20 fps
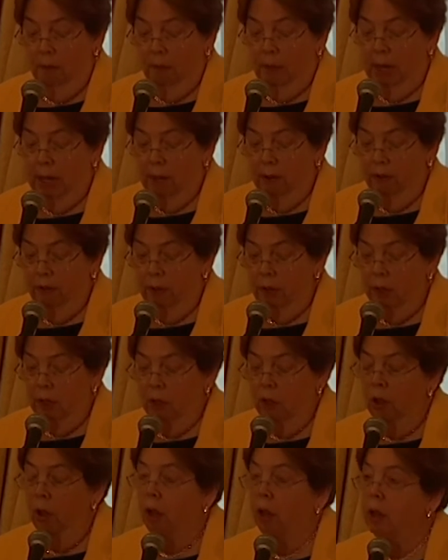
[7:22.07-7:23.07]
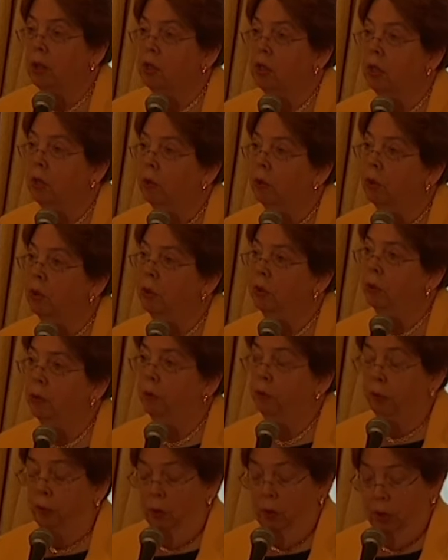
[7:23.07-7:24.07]
by the very laws they were to
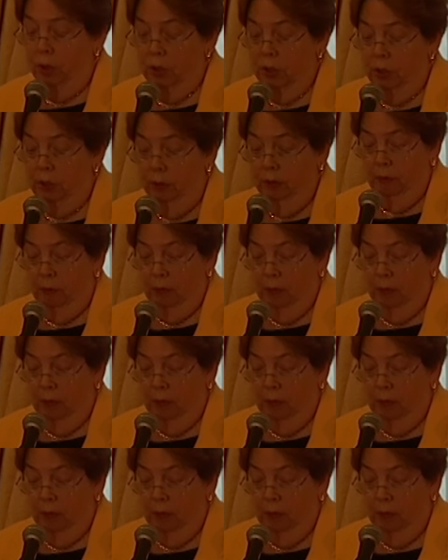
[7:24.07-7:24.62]
enforce.